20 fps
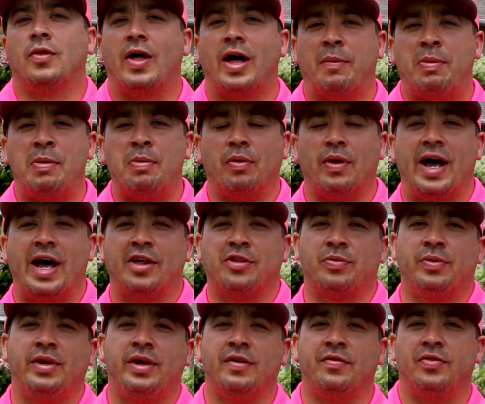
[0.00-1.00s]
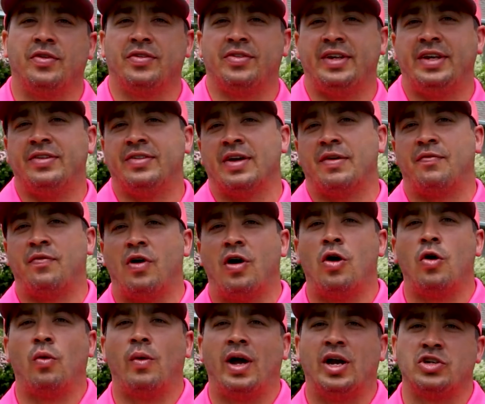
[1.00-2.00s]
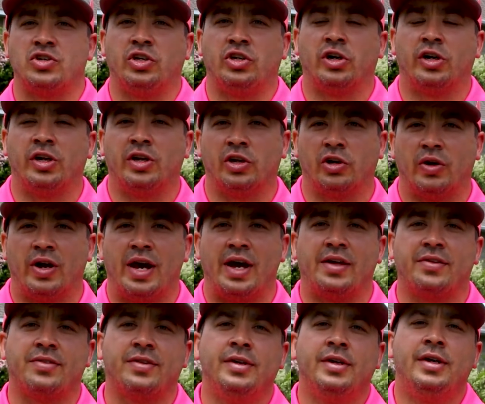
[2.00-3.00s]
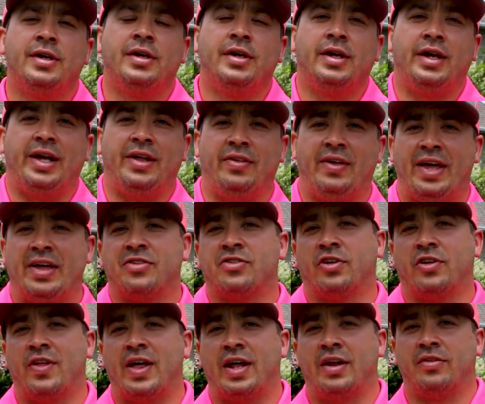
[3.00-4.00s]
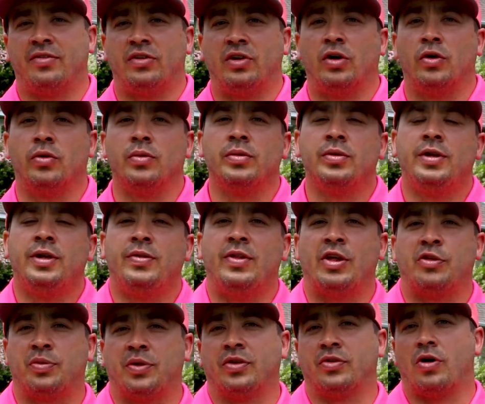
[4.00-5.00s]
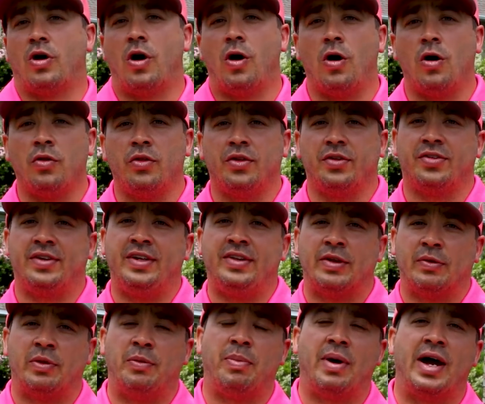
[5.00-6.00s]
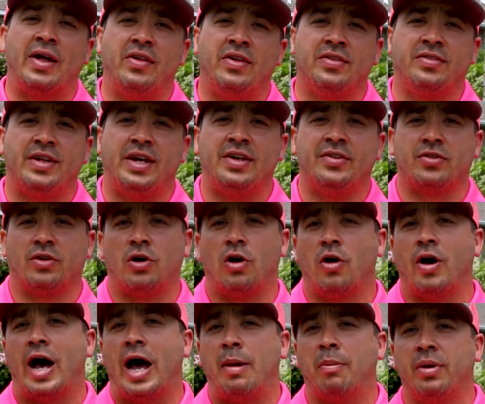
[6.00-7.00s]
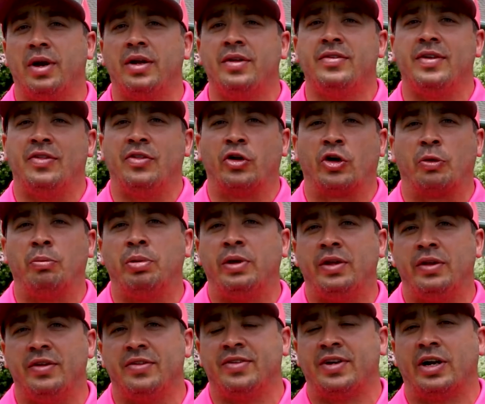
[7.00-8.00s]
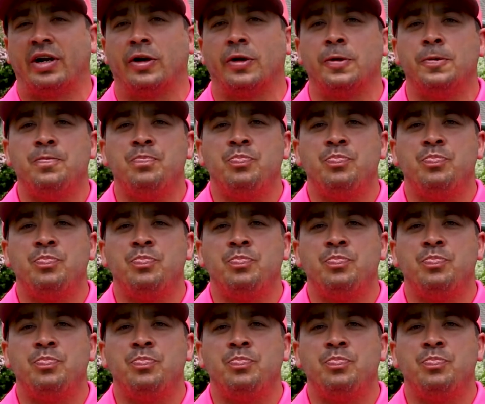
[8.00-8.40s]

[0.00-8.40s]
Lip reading: lot of people ask me if the seeds that fall will actually turn into grass, and the answer to that is no. And that's because all the seeds that we buy these days are all hybrids and they're completely sterile.